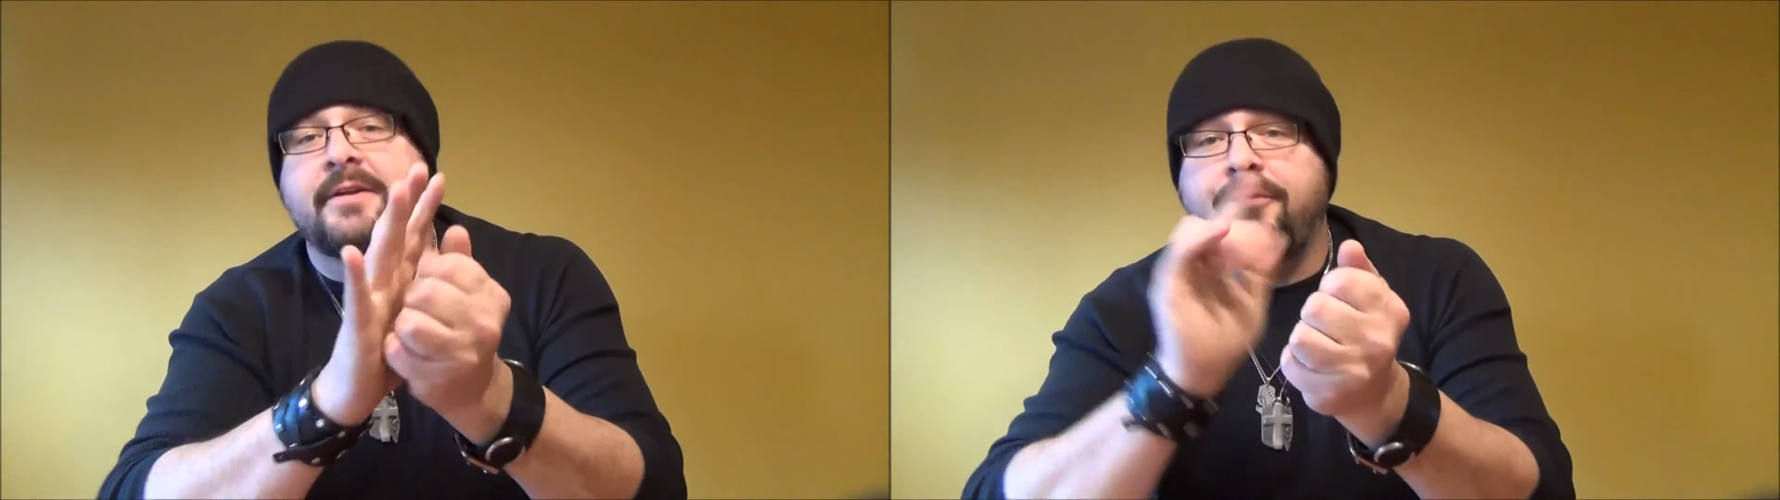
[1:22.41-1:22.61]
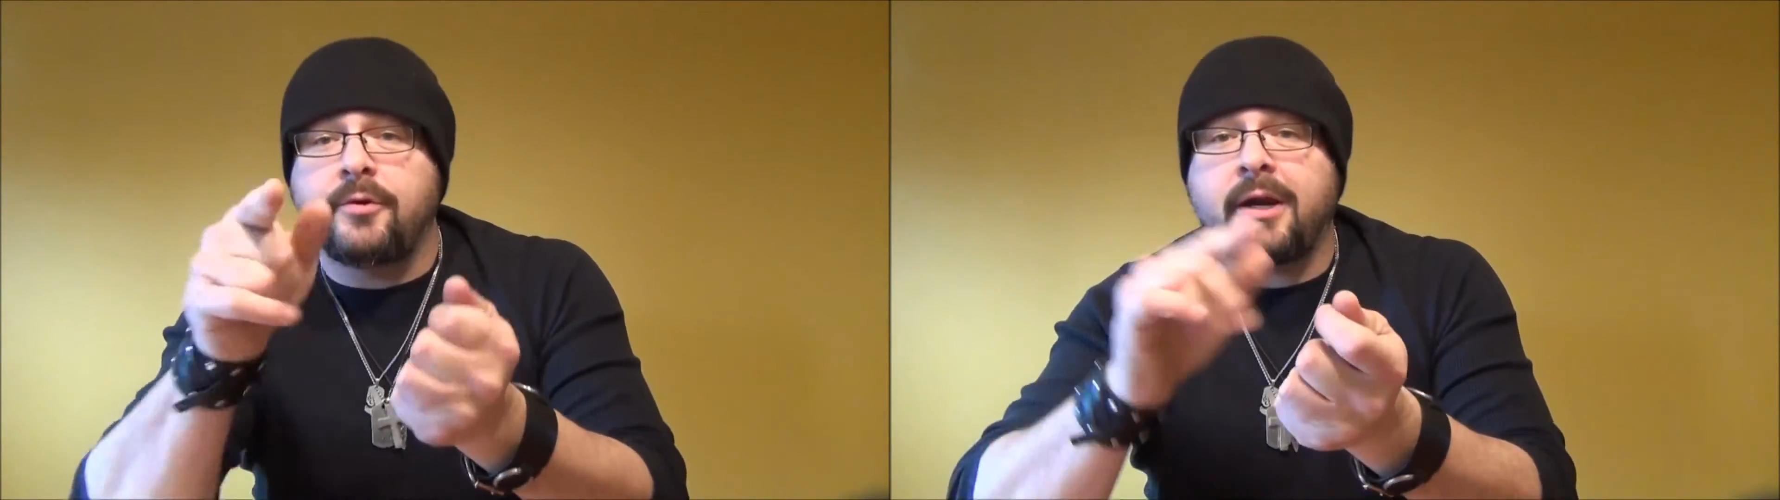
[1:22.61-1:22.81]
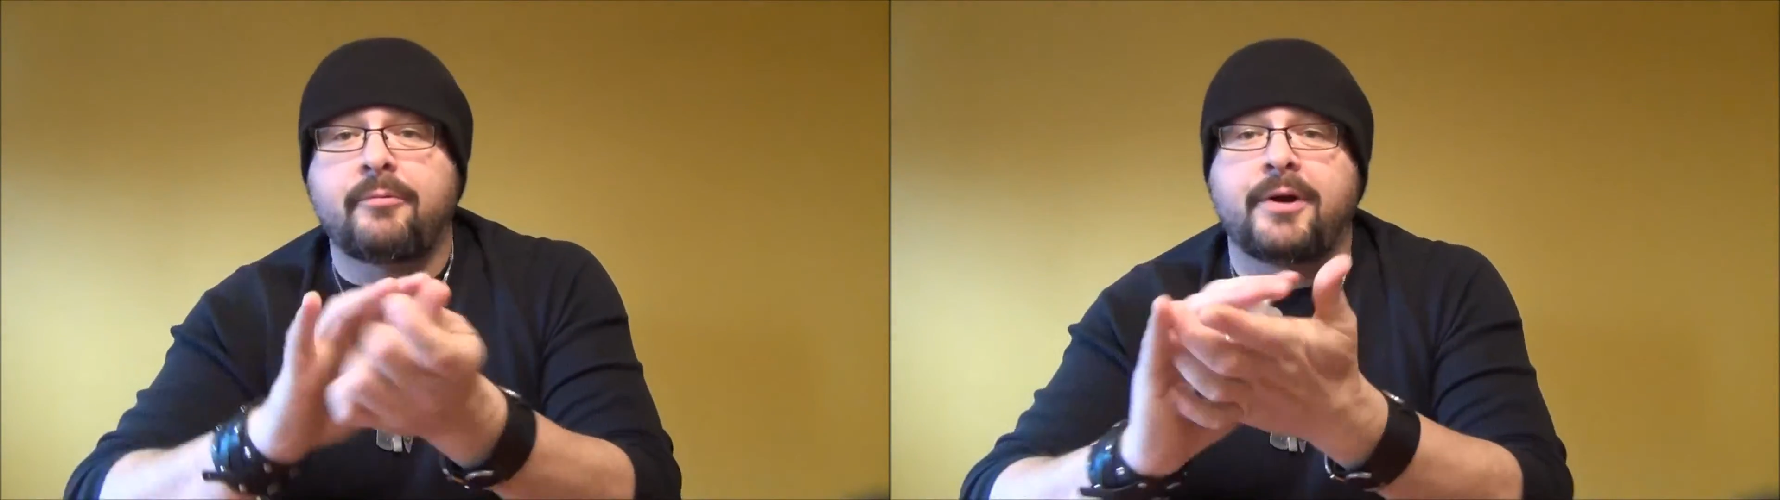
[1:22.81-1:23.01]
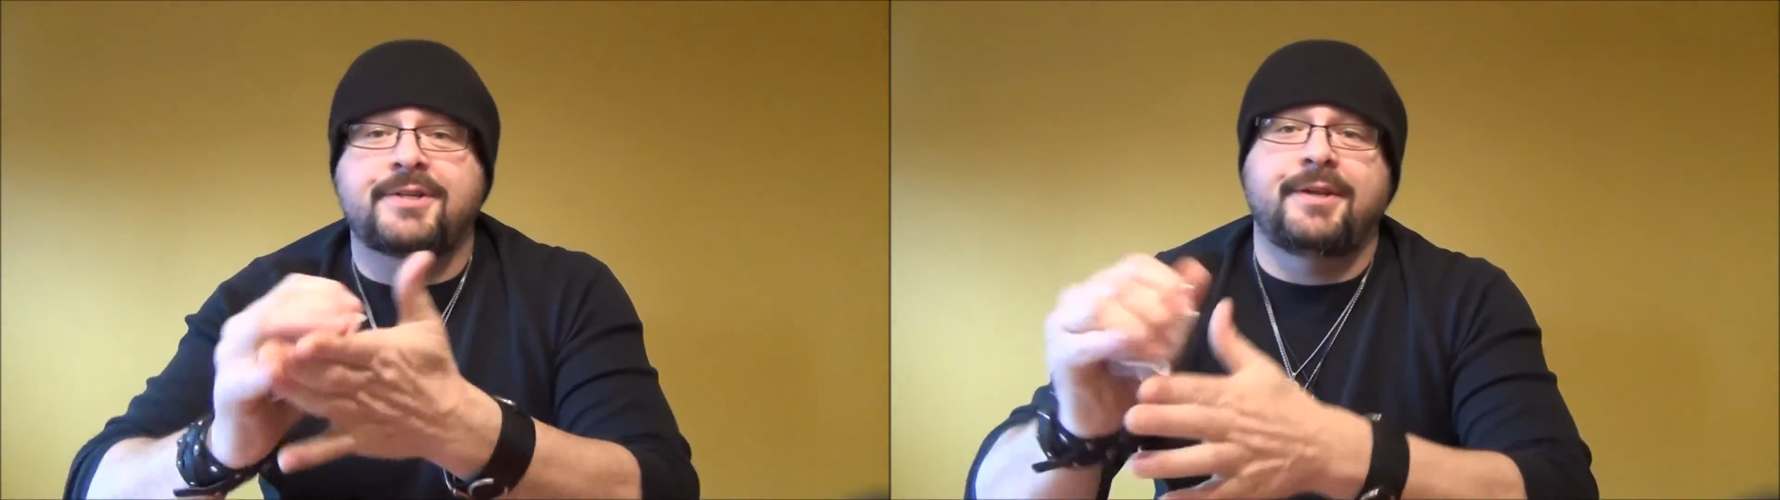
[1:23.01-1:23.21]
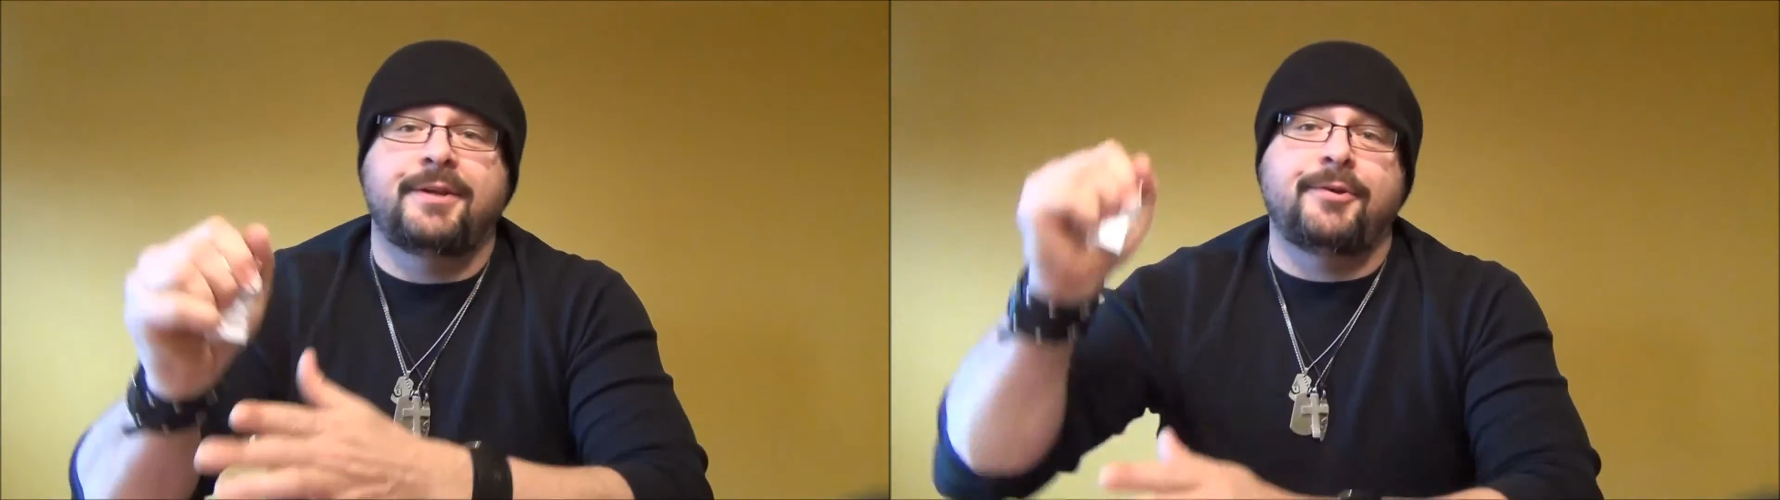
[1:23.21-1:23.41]
And if you got a
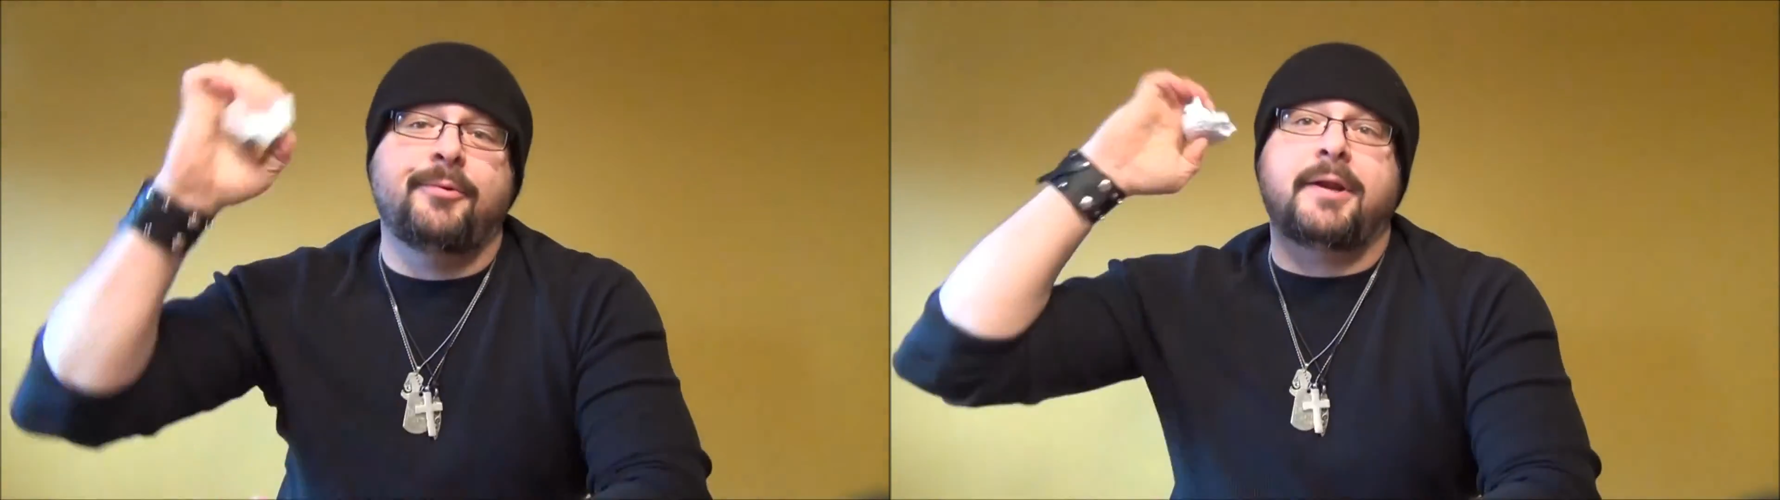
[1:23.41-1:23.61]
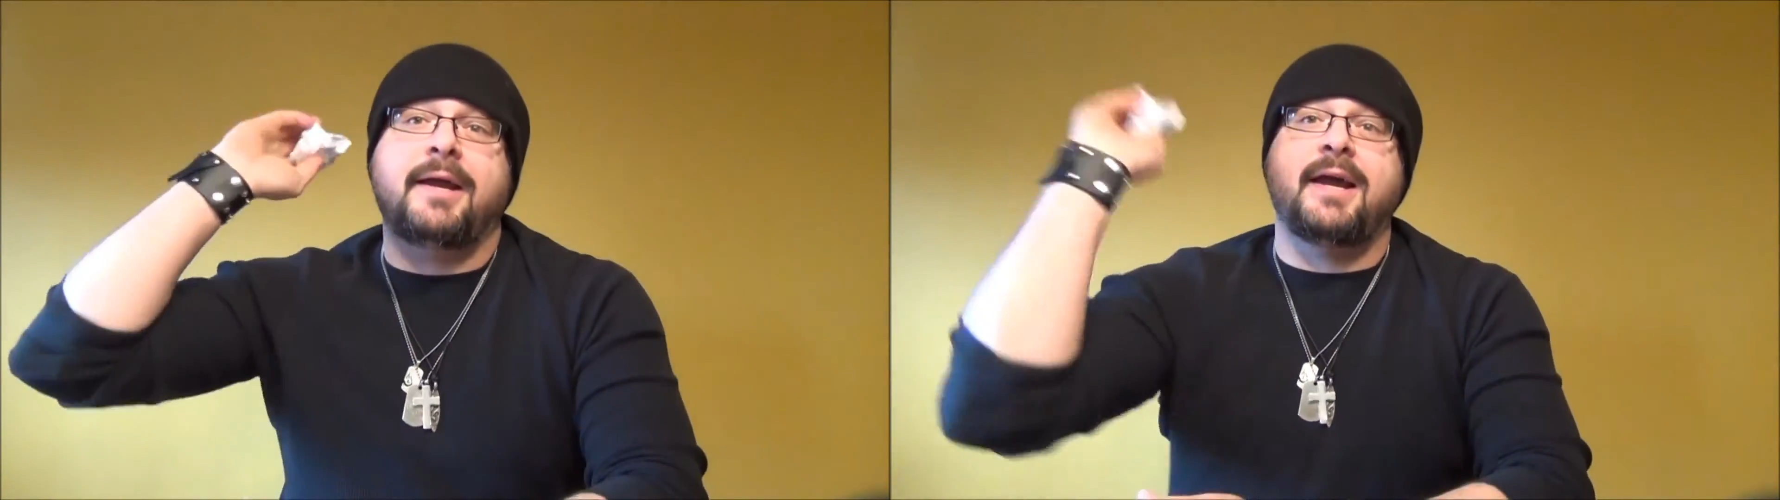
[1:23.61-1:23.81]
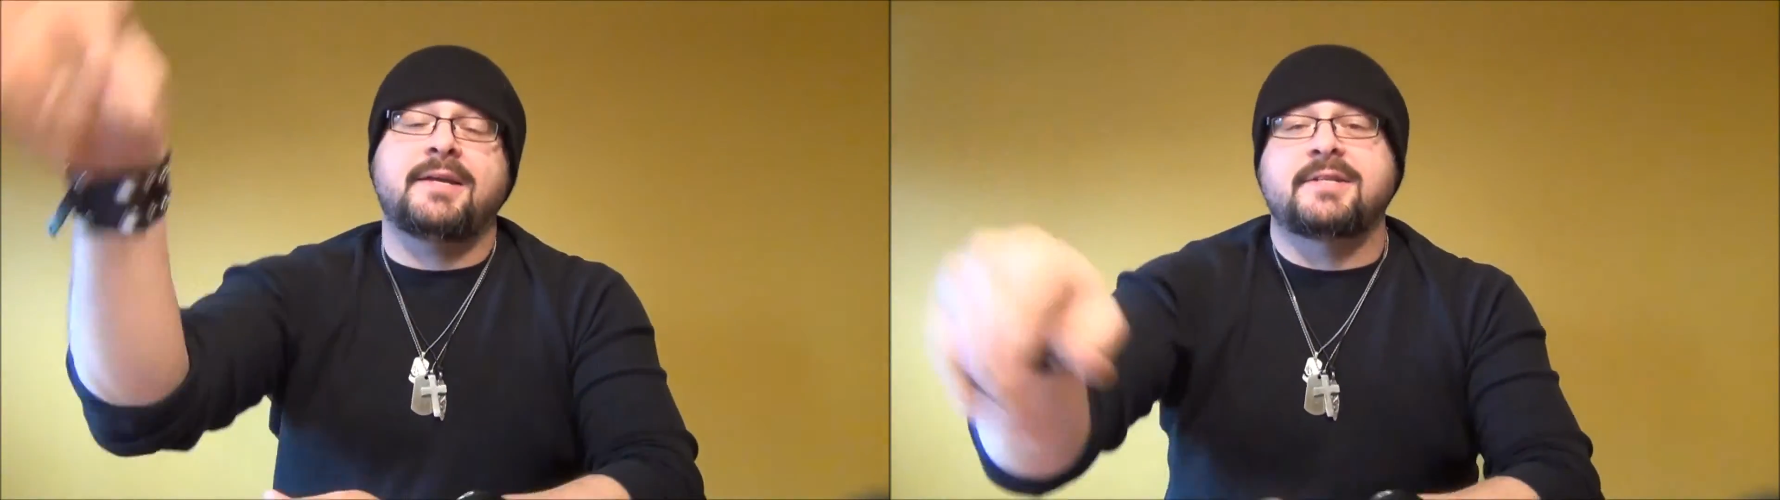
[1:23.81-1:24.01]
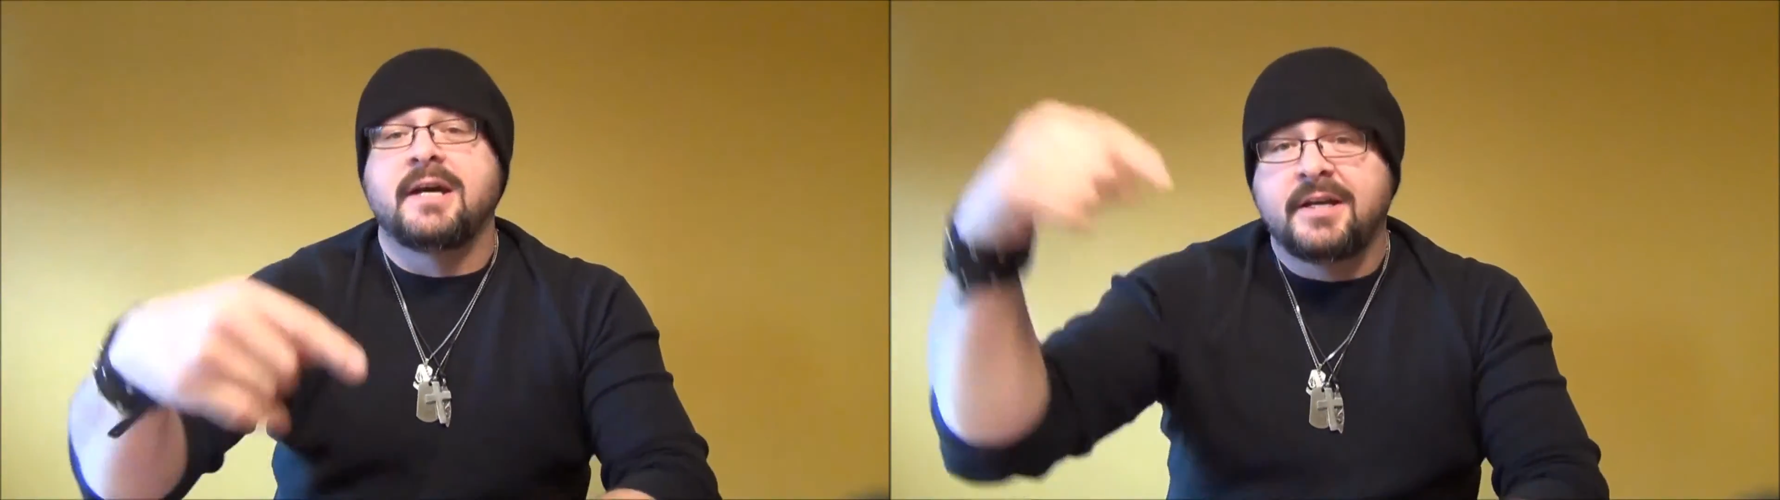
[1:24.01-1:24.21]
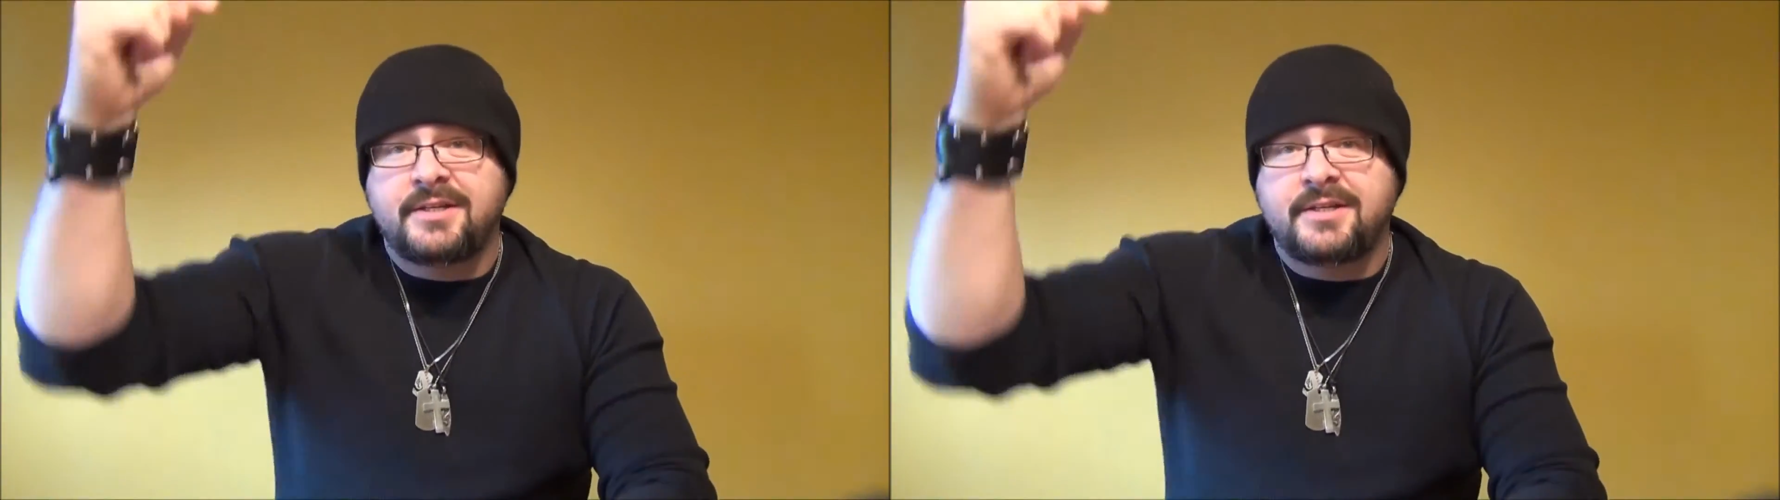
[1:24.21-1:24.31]
question that you want to ask,